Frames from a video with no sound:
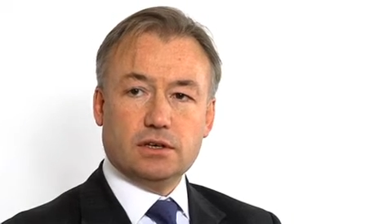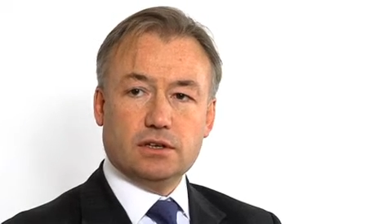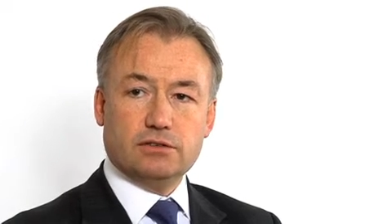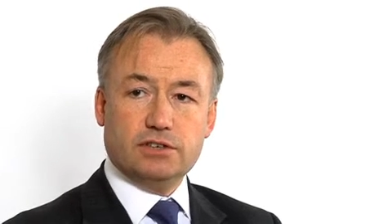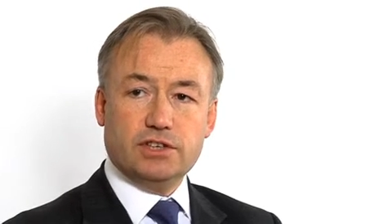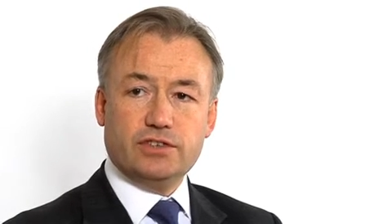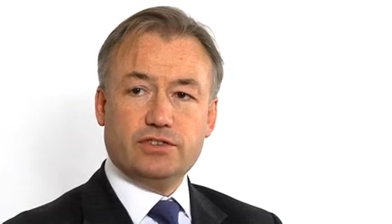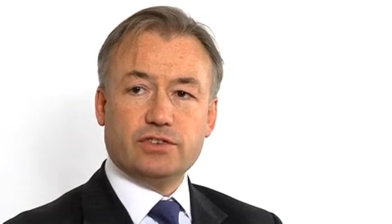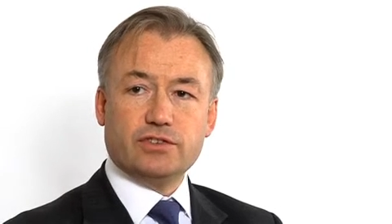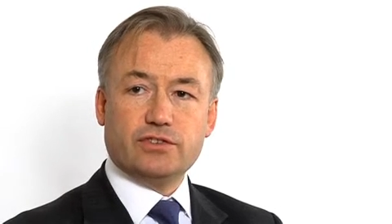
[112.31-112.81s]
A
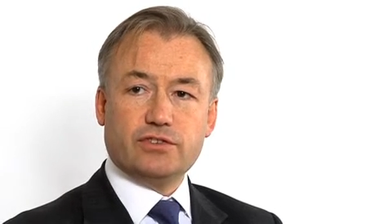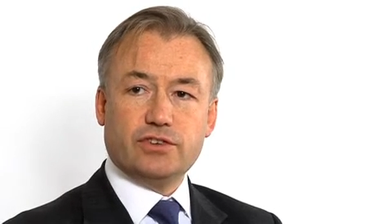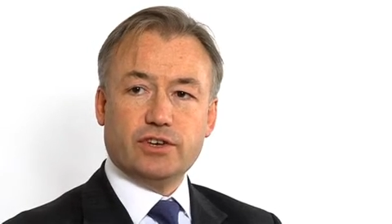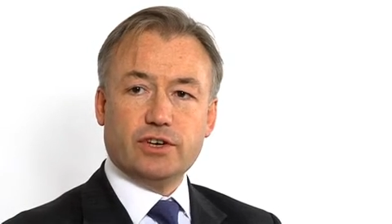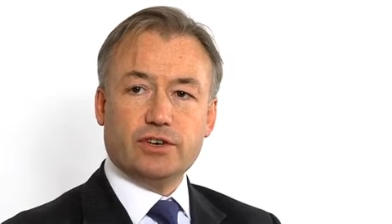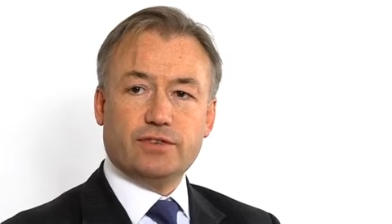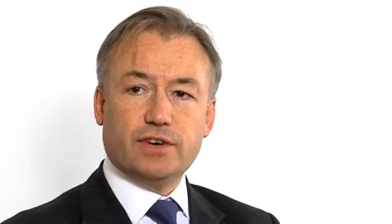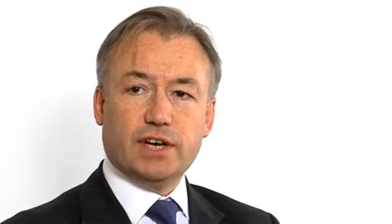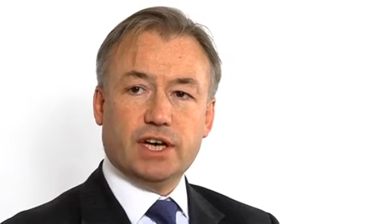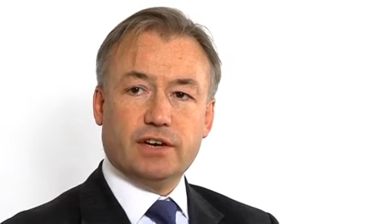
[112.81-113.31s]
recent
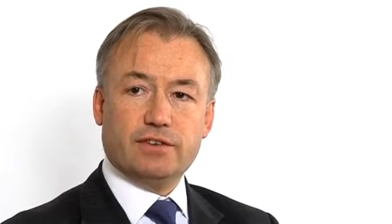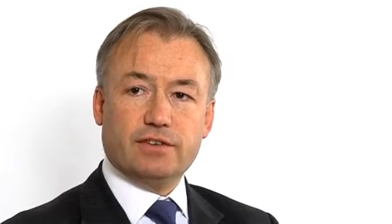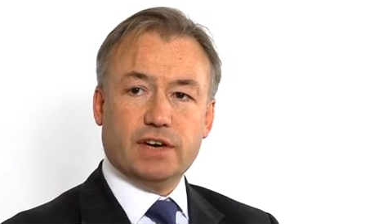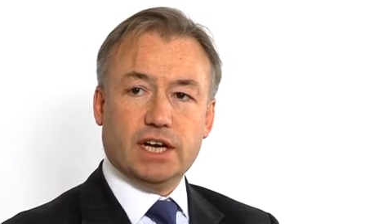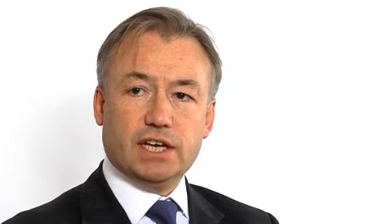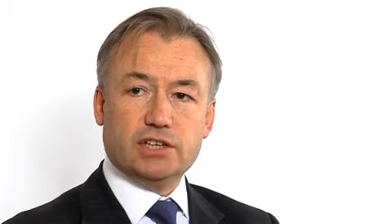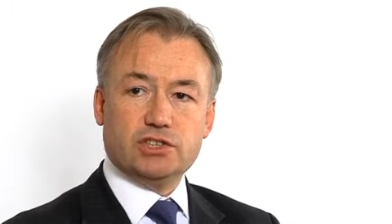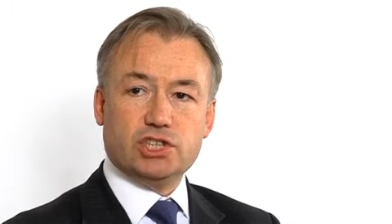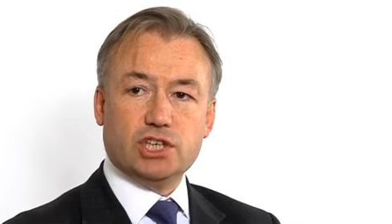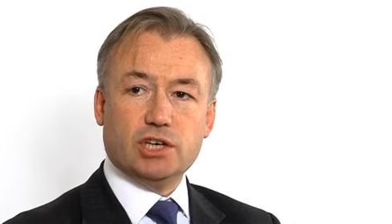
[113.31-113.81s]
survey of
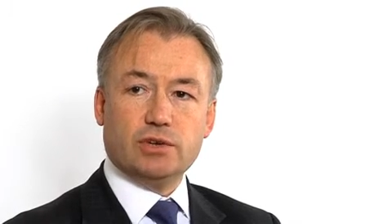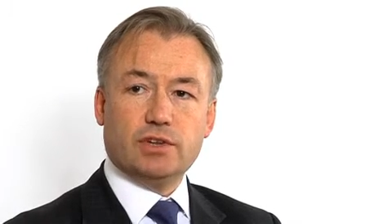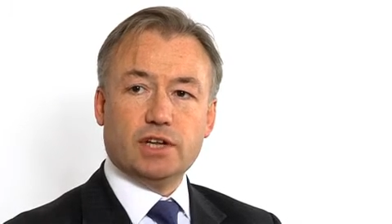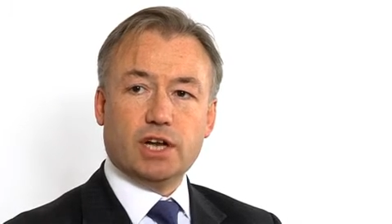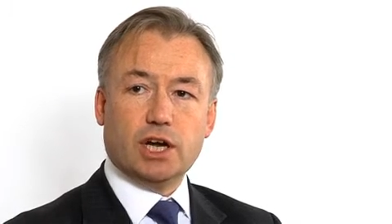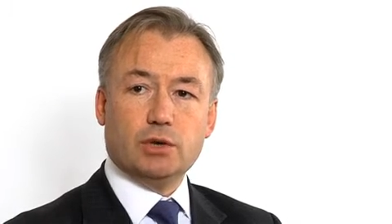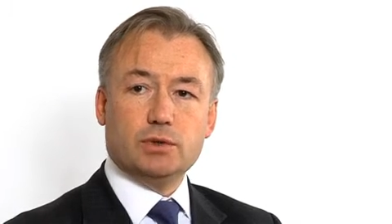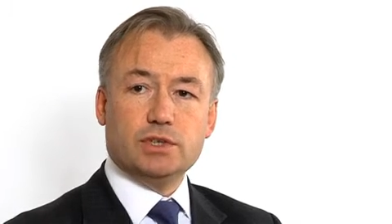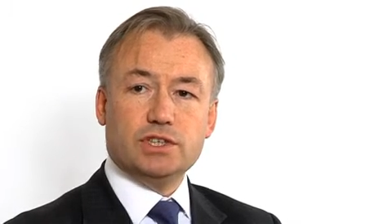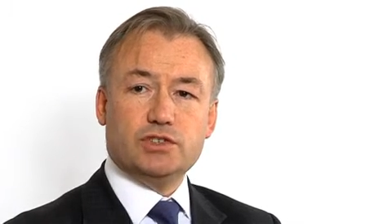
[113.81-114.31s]
ours showed
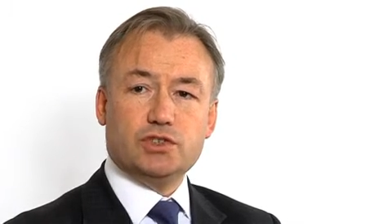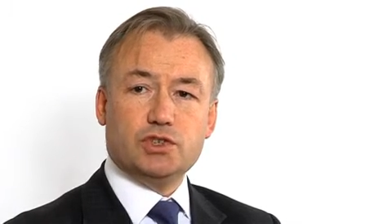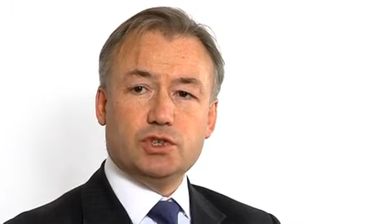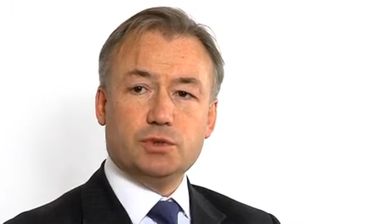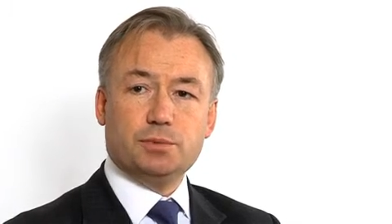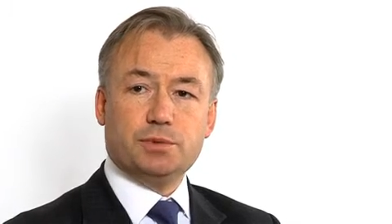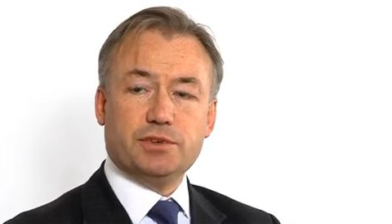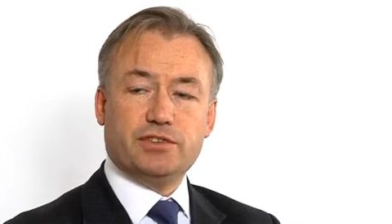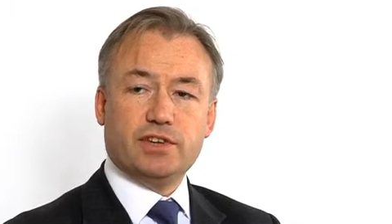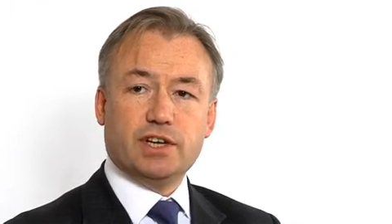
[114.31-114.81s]
that only
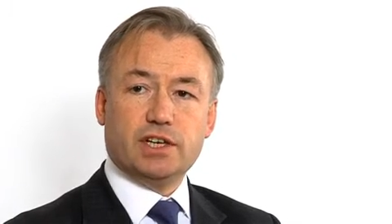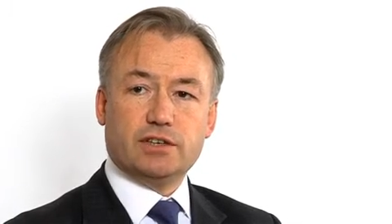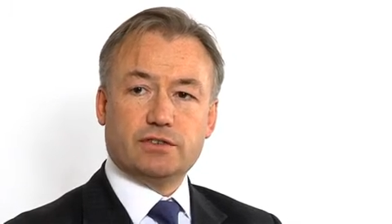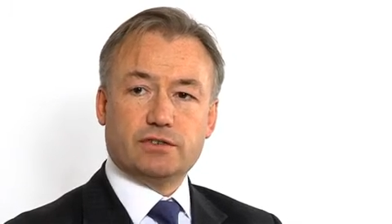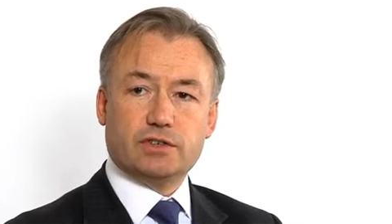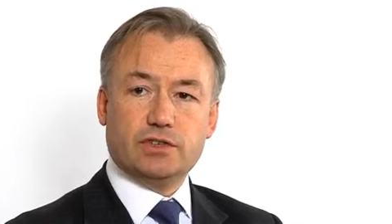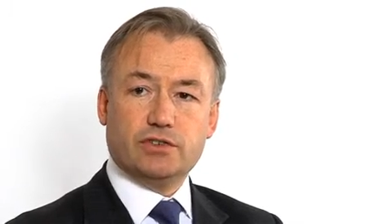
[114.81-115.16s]
2% of